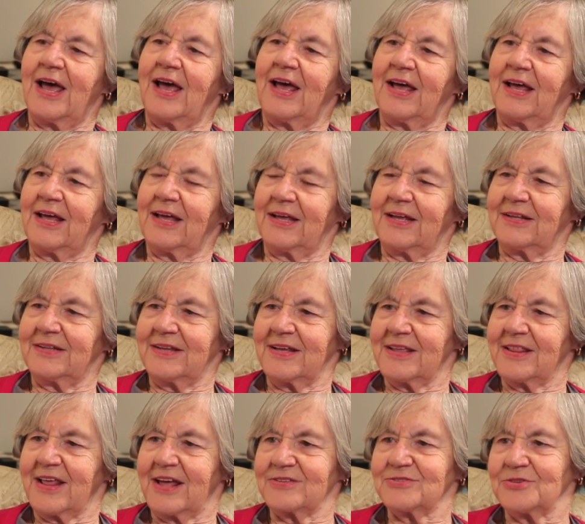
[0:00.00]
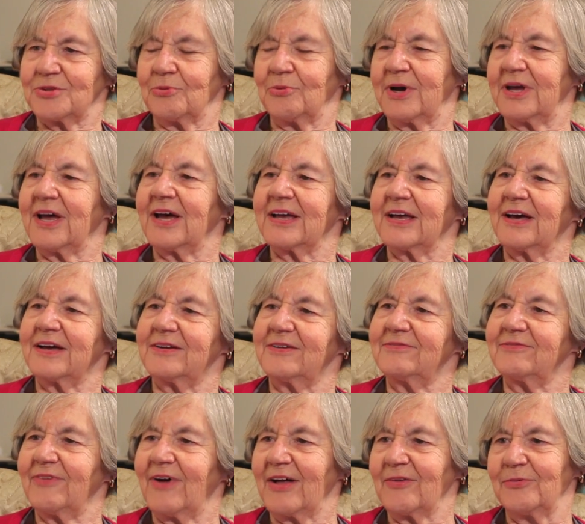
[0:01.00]
And uh, that's the way I got
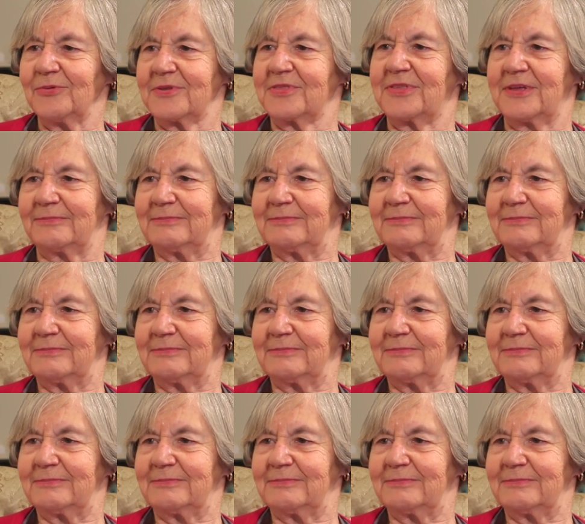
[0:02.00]
involved with